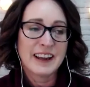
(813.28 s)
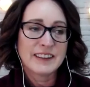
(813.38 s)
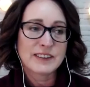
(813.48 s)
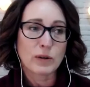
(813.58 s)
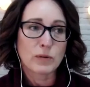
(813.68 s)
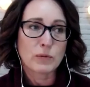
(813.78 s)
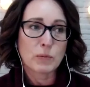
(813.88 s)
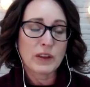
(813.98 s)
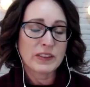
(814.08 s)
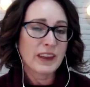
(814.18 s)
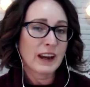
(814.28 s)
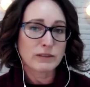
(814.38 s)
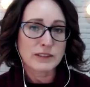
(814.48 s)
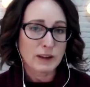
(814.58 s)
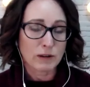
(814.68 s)
So what that
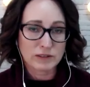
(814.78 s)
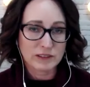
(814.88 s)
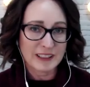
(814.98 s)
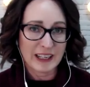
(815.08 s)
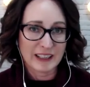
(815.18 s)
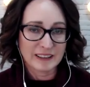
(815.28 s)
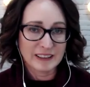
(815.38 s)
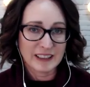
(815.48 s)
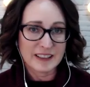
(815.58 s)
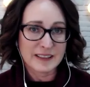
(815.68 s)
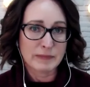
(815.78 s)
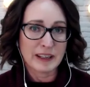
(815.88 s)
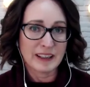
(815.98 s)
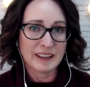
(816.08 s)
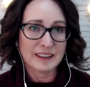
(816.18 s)
resulted in is
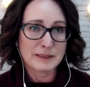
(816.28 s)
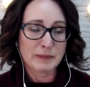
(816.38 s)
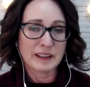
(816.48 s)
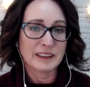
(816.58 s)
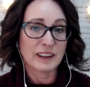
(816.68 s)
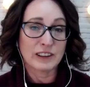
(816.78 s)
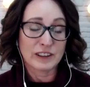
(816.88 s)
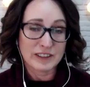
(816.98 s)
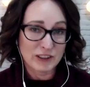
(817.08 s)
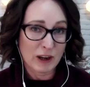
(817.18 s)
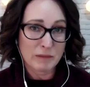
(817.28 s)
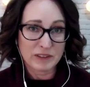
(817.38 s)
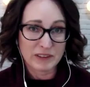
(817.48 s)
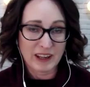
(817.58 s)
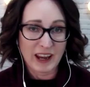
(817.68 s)
me spending a lot of time
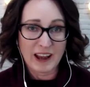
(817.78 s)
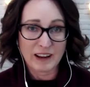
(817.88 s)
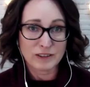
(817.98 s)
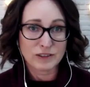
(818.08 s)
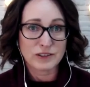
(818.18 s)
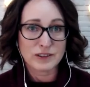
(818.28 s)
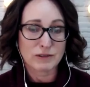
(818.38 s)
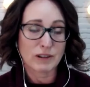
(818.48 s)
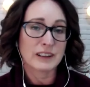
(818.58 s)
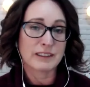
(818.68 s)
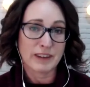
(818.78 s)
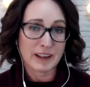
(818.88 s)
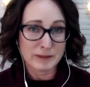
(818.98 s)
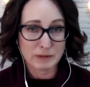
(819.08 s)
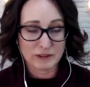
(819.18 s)
on the couch scrolling
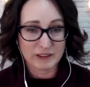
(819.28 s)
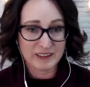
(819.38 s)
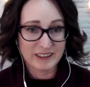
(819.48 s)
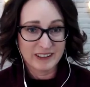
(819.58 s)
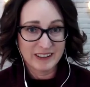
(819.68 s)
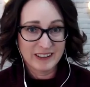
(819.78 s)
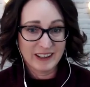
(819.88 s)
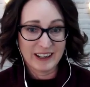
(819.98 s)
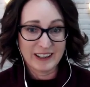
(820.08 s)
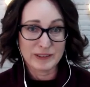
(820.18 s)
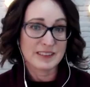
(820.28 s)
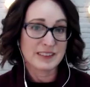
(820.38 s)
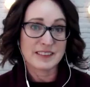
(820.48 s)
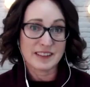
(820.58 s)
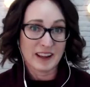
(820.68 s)
Facebook, and it was
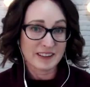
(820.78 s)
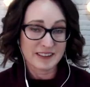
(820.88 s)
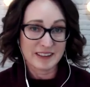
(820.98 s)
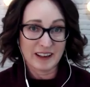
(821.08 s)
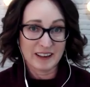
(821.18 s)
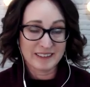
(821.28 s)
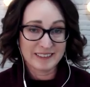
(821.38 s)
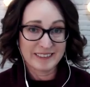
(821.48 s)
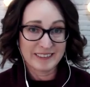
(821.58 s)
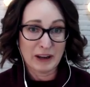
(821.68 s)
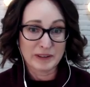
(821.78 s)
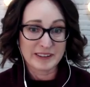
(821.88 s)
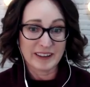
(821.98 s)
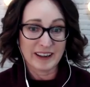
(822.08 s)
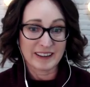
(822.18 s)
a disaster. I
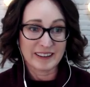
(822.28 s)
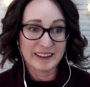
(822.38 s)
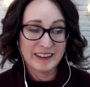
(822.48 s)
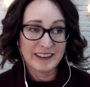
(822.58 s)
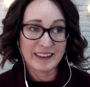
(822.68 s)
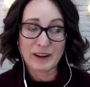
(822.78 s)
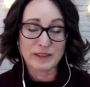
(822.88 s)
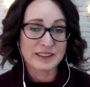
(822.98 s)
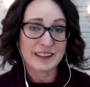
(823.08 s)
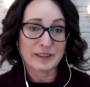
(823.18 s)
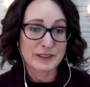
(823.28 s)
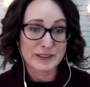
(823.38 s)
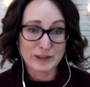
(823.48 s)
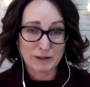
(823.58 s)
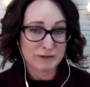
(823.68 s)
was like, it
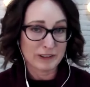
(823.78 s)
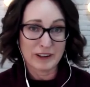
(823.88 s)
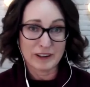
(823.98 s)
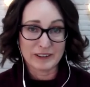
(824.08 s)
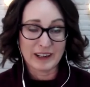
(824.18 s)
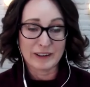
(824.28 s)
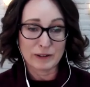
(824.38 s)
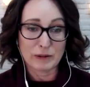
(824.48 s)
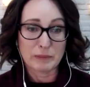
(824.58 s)
was not flow at all.